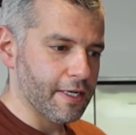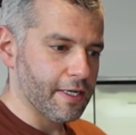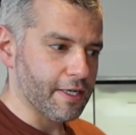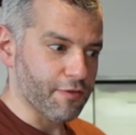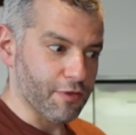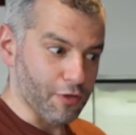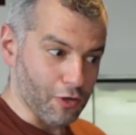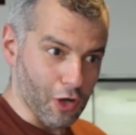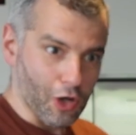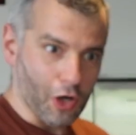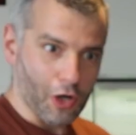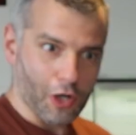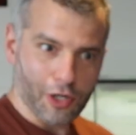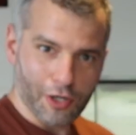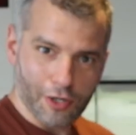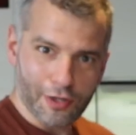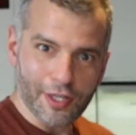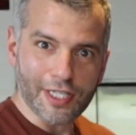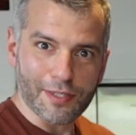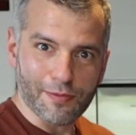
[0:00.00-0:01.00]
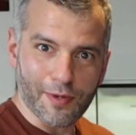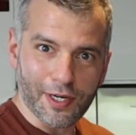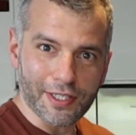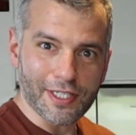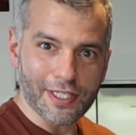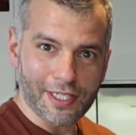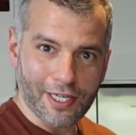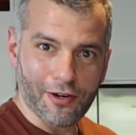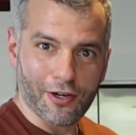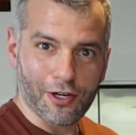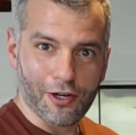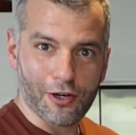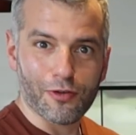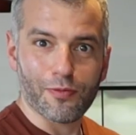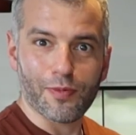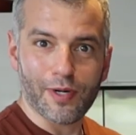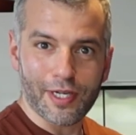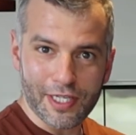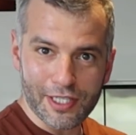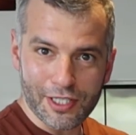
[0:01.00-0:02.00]
If you look, there's my discount code.
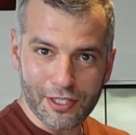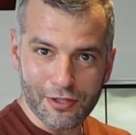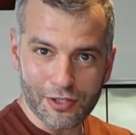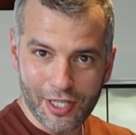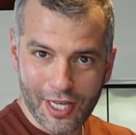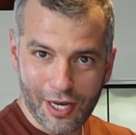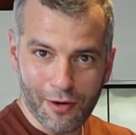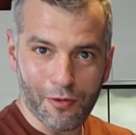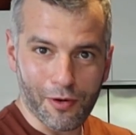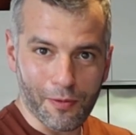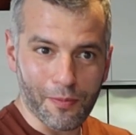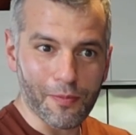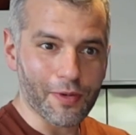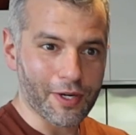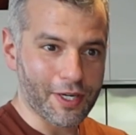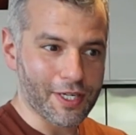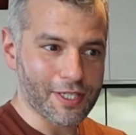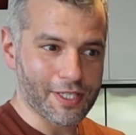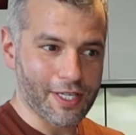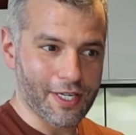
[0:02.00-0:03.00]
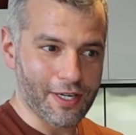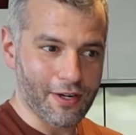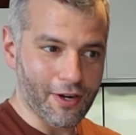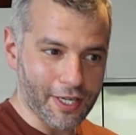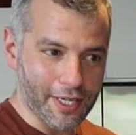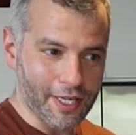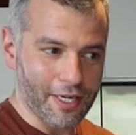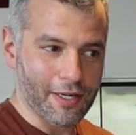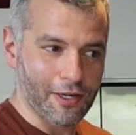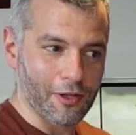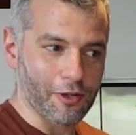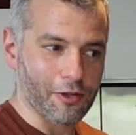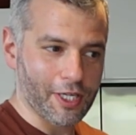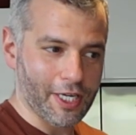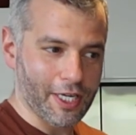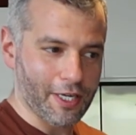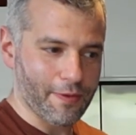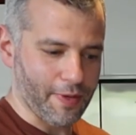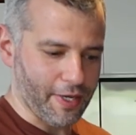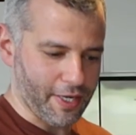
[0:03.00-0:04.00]
Please use that one, because then I get a little
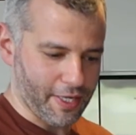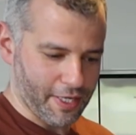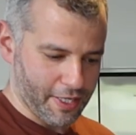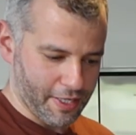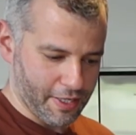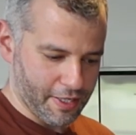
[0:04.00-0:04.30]
kickback.